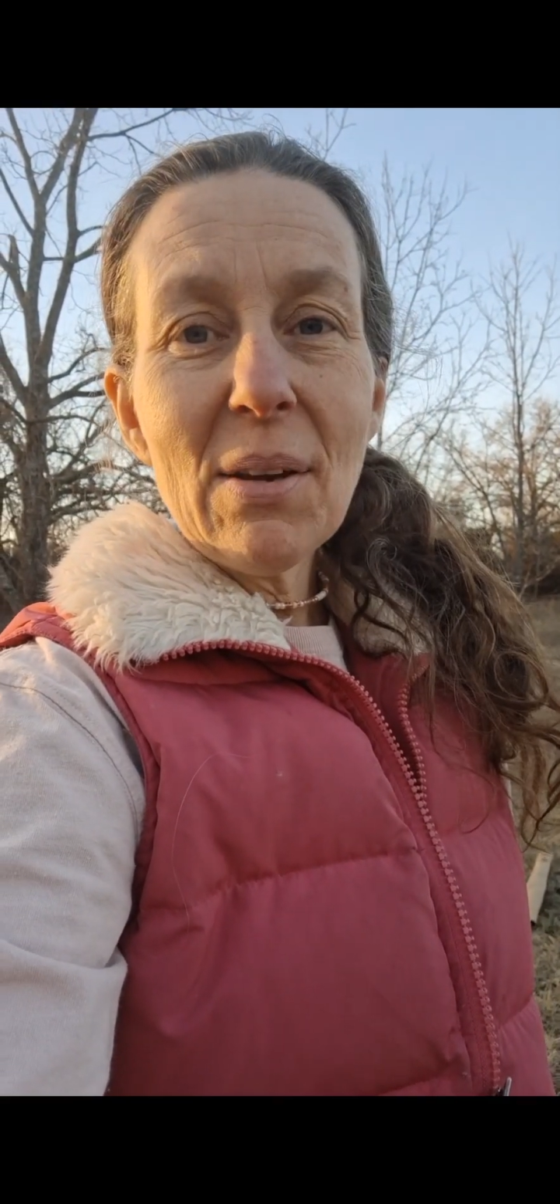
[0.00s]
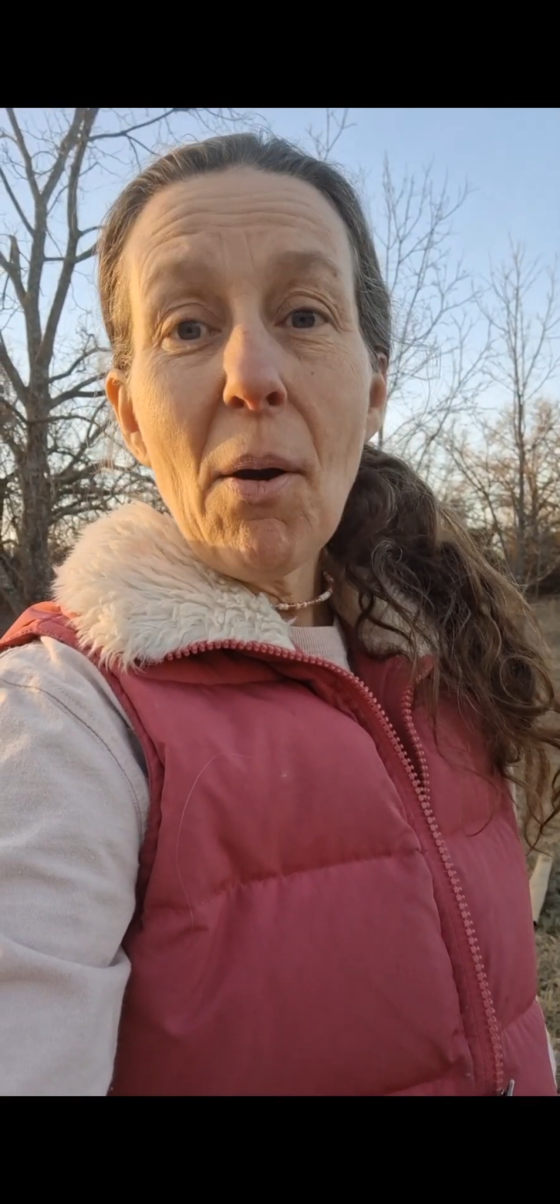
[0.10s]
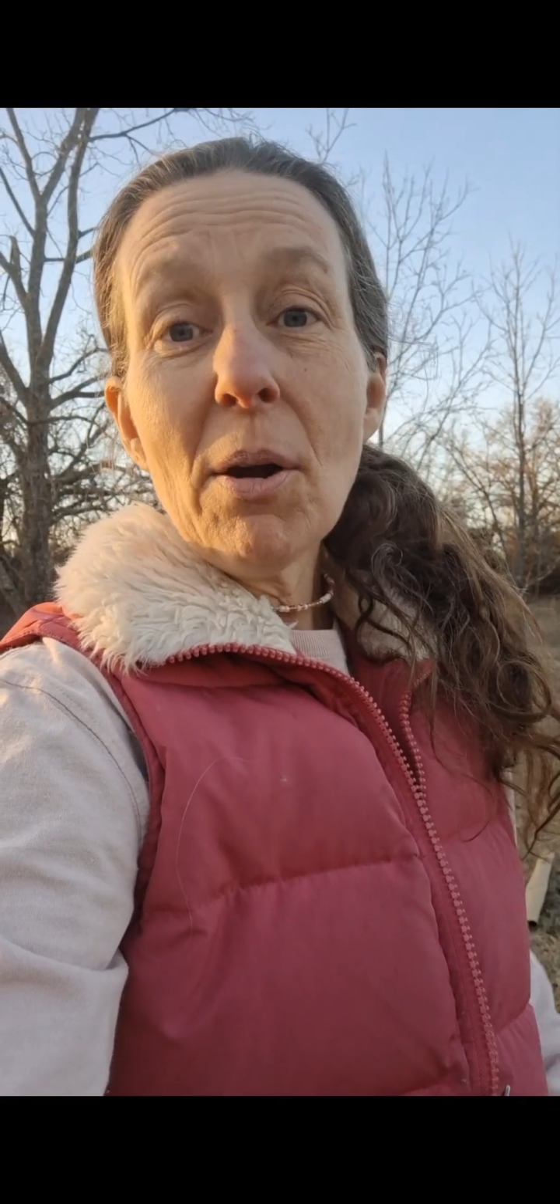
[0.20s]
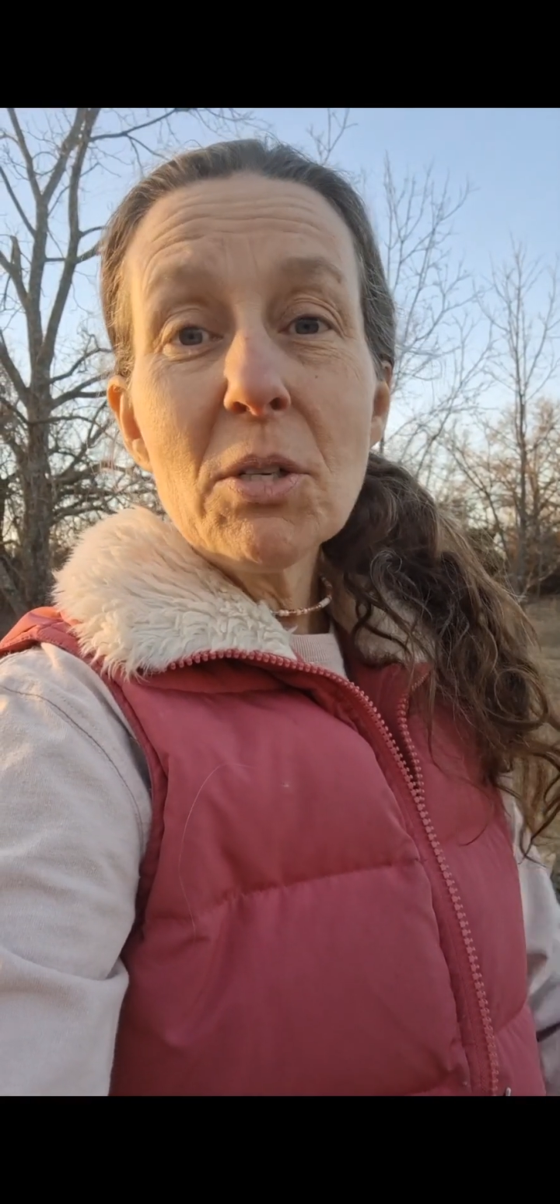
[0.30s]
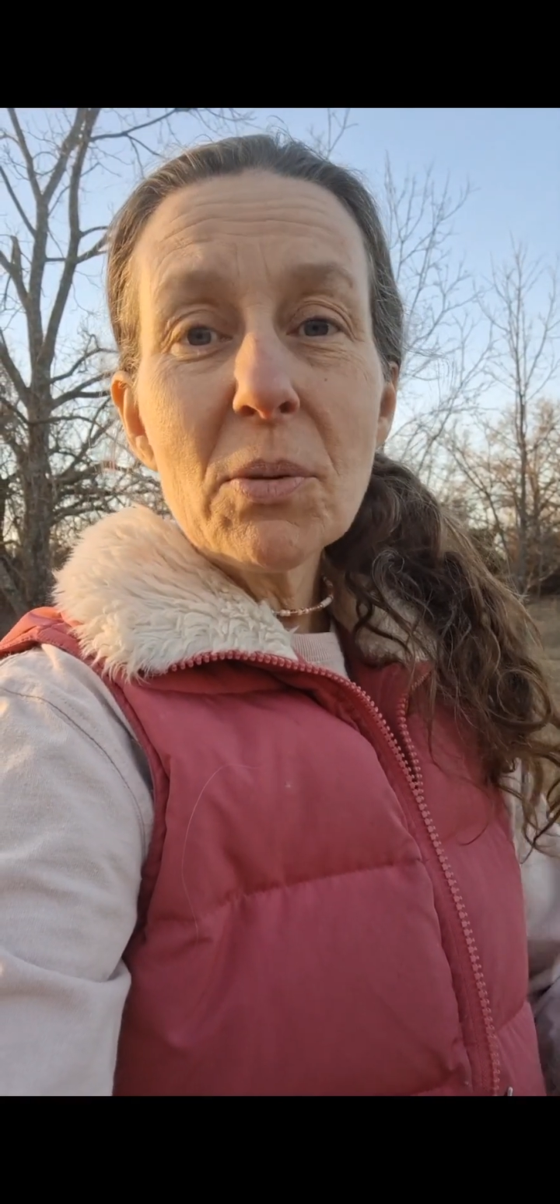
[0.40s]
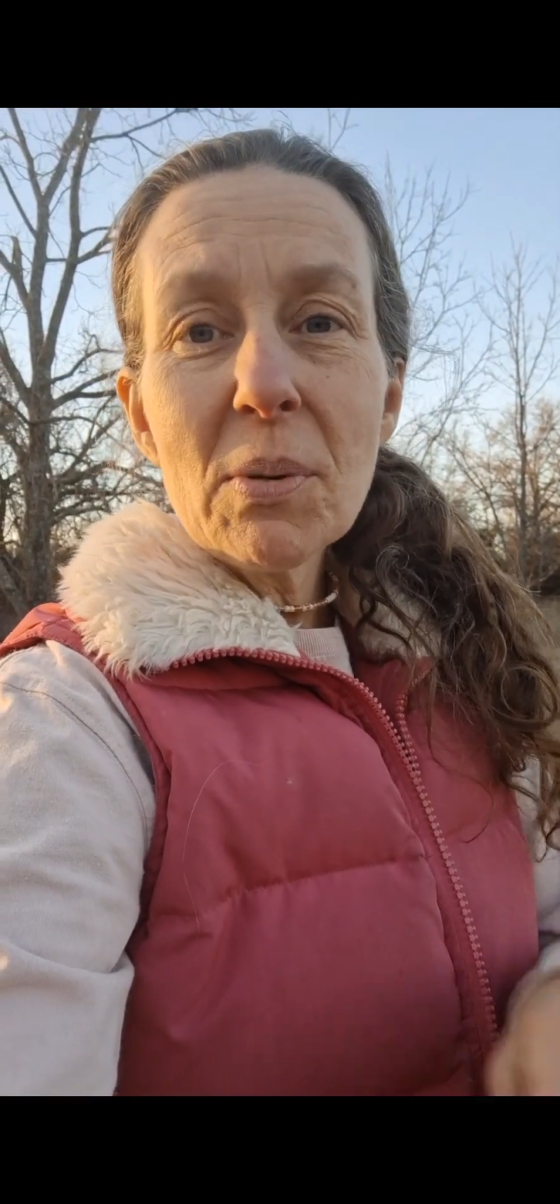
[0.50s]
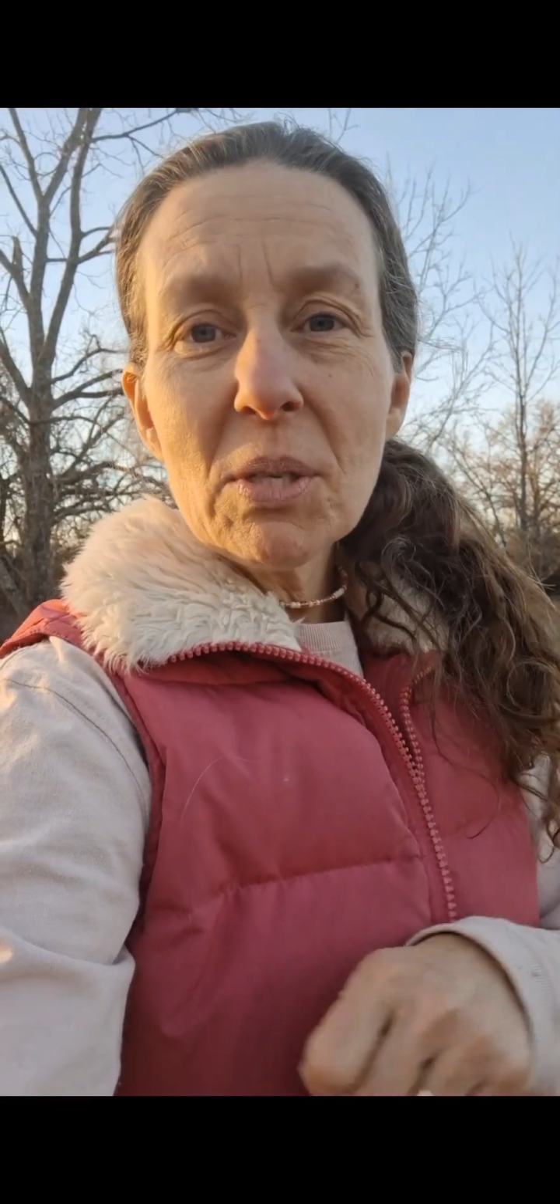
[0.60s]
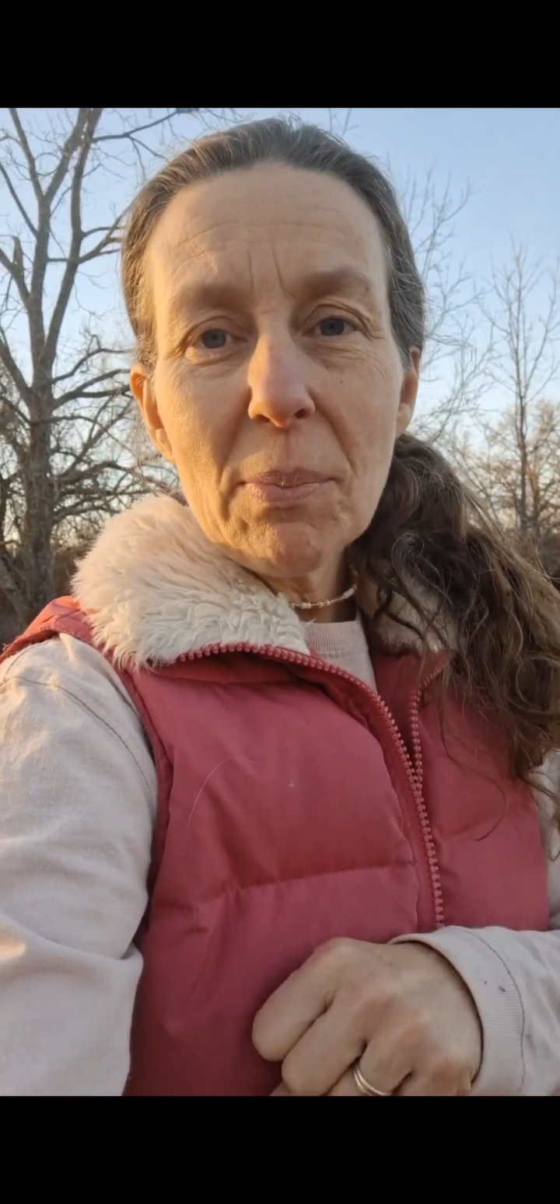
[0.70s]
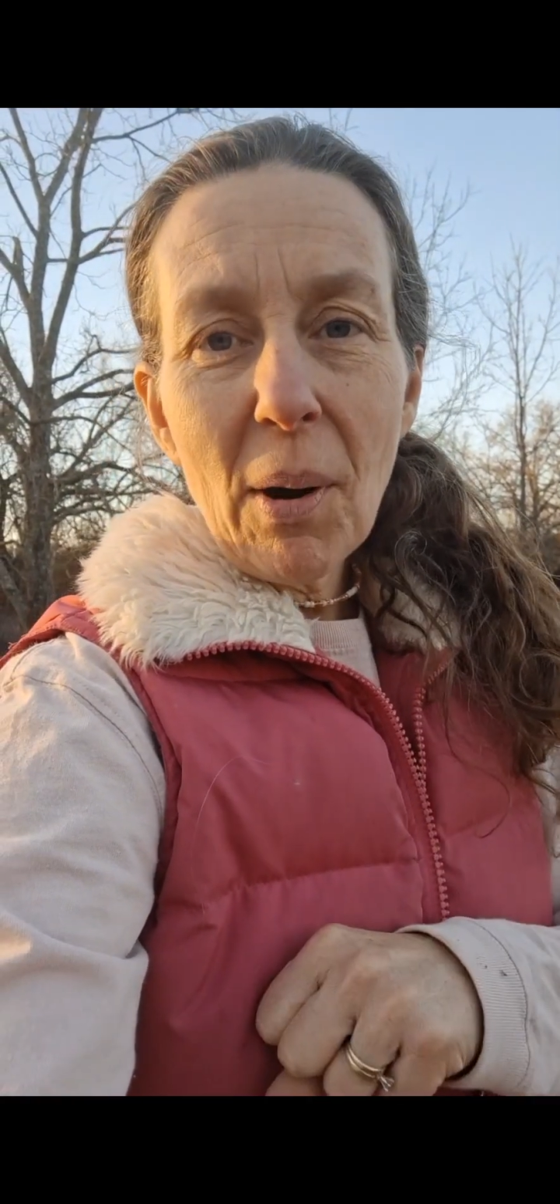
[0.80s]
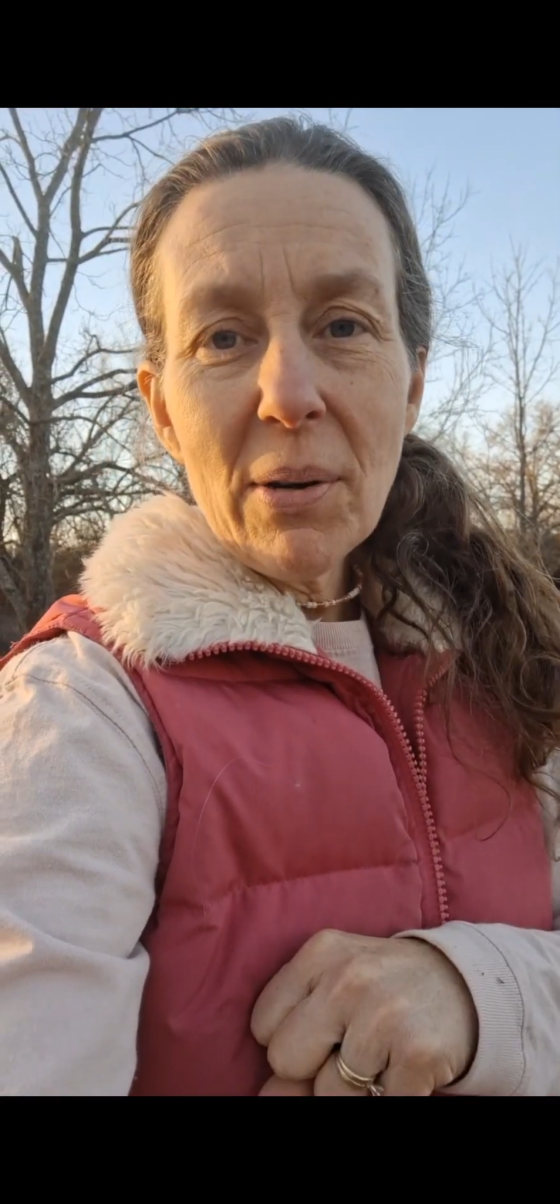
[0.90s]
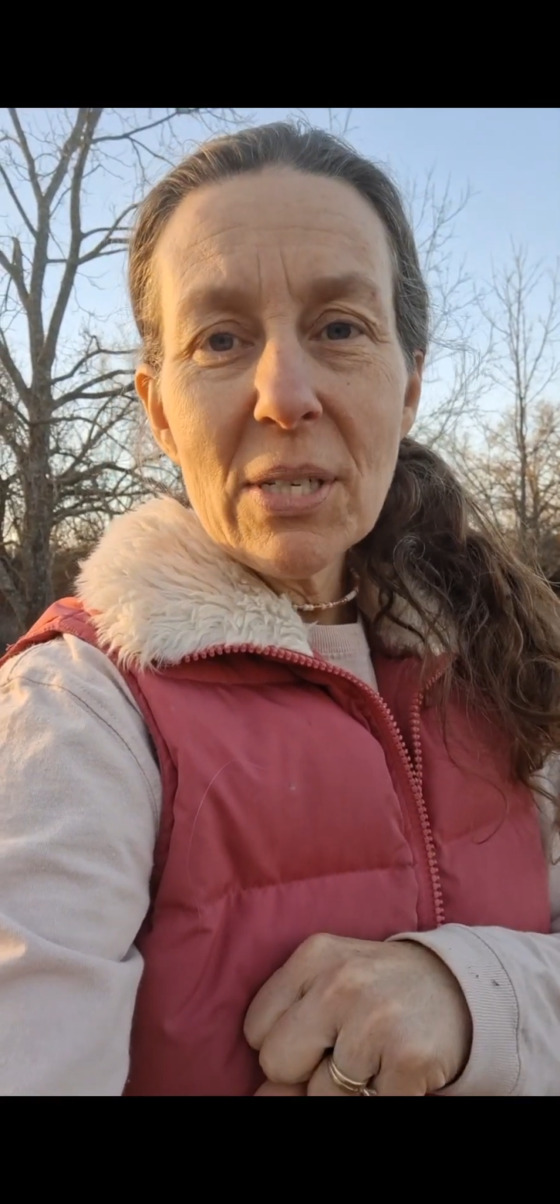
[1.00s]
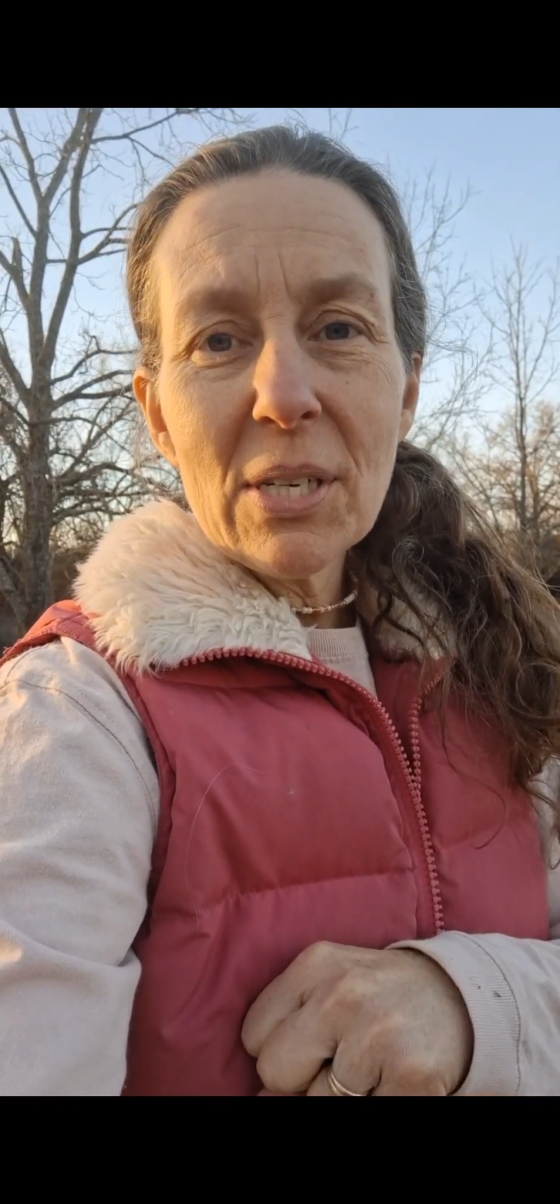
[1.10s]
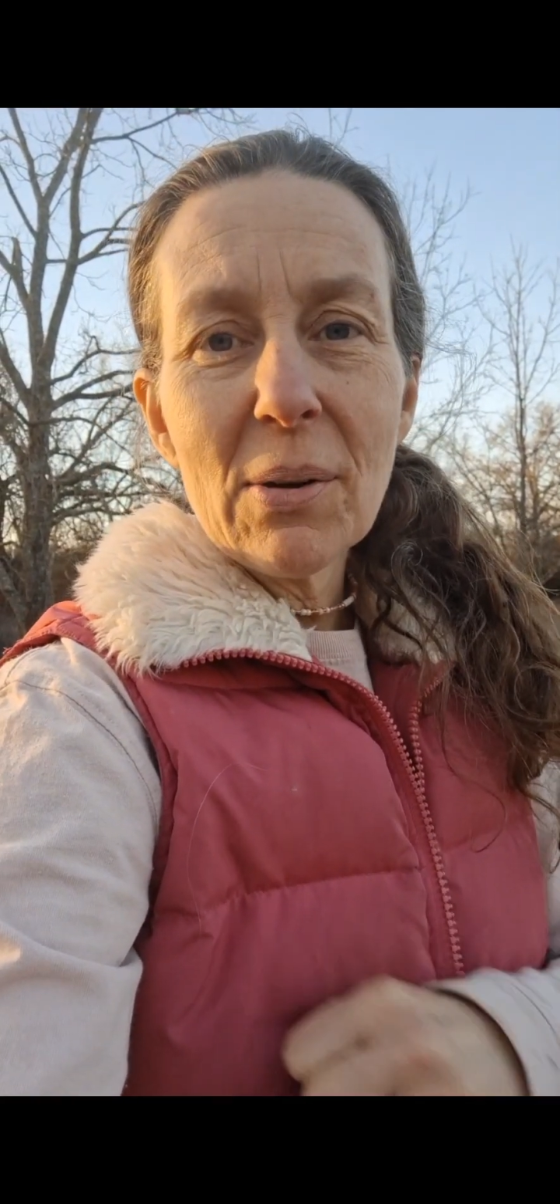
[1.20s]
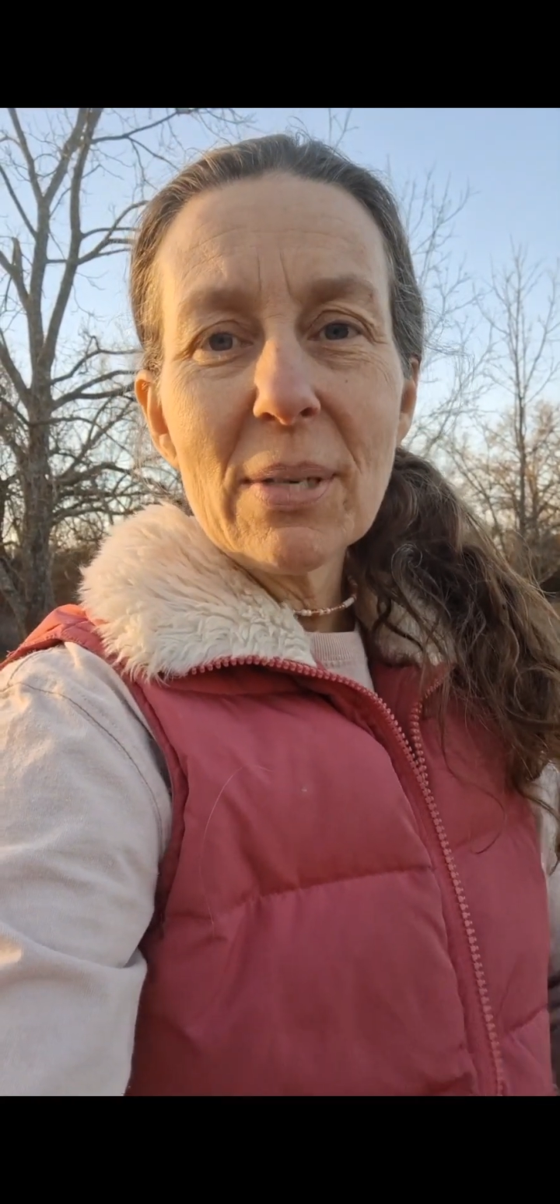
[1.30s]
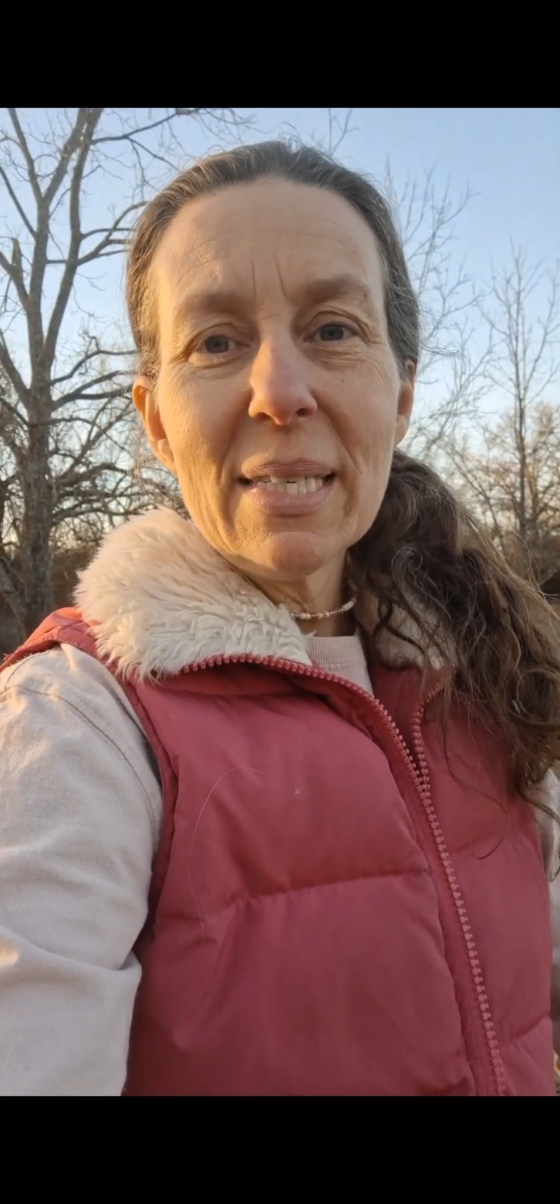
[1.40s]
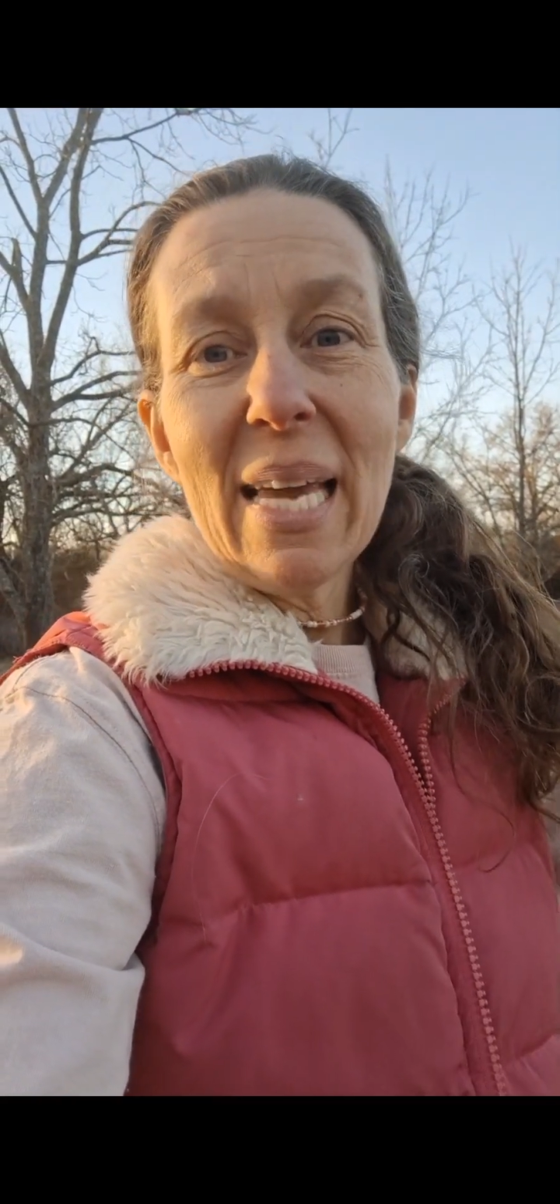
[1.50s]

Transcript: our Jerusalem artichokes.